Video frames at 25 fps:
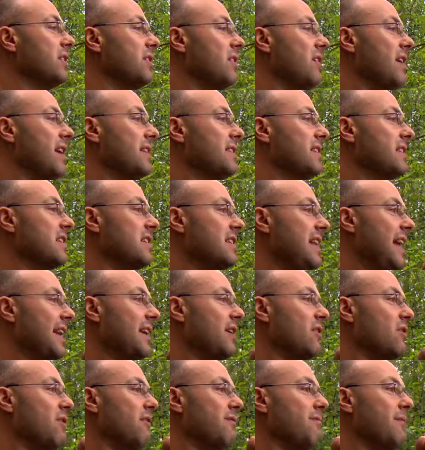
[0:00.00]
and I had to
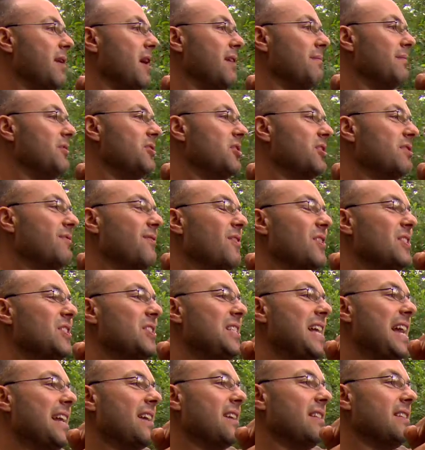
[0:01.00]
slacken off moment just for a
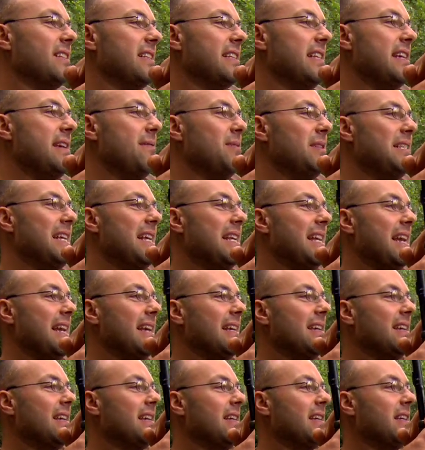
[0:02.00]
second, and he was in
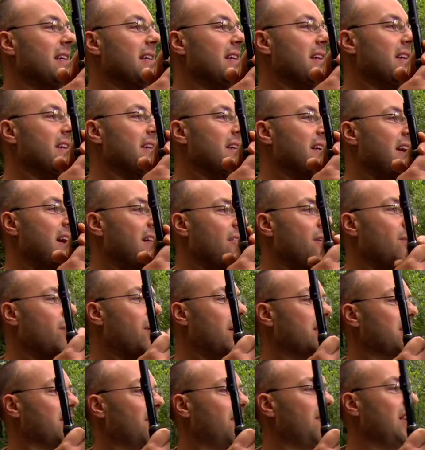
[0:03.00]
it.
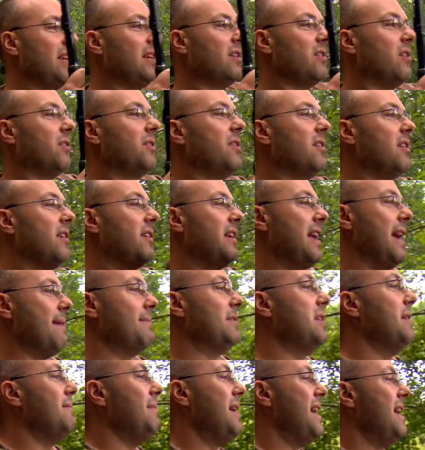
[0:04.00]
Otherwise, I think I could have
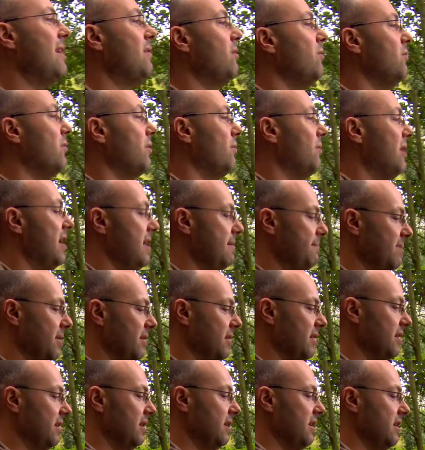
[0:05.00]
kept him out all the way,
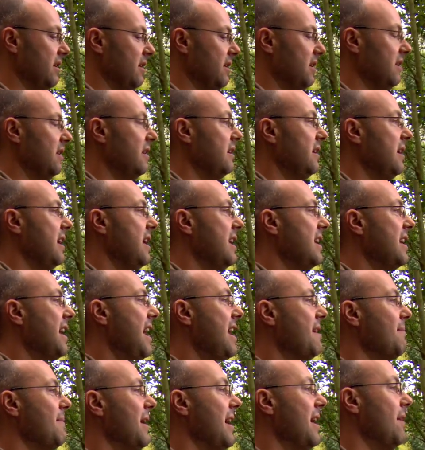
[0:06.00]
but he
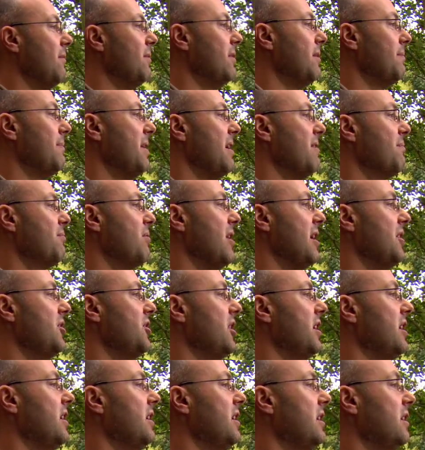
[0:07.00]
came out with a bit of
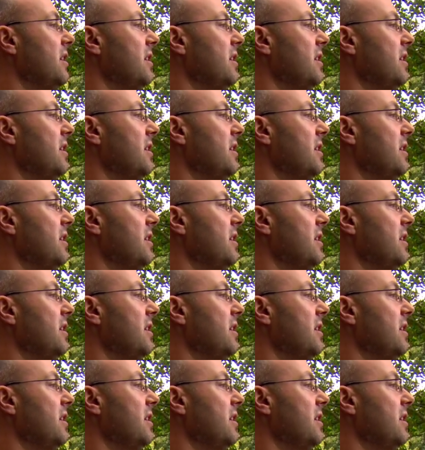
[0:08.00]
pressure.